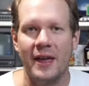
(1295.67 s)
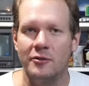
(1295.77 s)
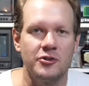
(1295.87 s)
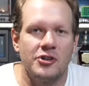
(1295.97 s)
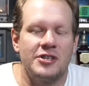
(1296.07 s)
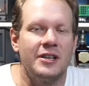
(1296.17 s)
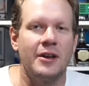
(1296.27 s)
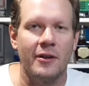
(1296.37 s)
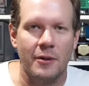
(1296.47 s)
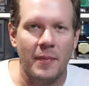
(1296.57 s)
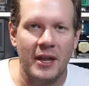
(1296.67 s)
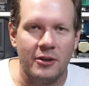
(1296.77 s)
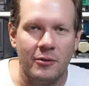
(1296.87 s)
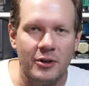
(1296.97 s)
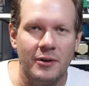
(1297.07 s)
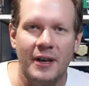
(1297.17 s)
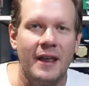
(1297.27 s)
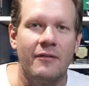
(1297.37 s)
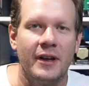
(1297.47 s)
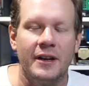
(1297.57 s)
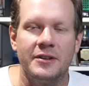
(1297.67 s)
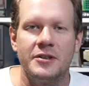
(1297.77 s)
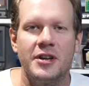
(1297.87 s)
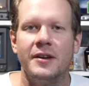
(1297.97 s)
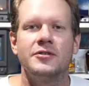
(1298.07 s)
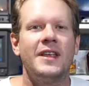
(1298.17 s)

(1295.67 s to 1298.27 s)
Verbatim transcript: It'll just sit there in the menu and you can never get it to change.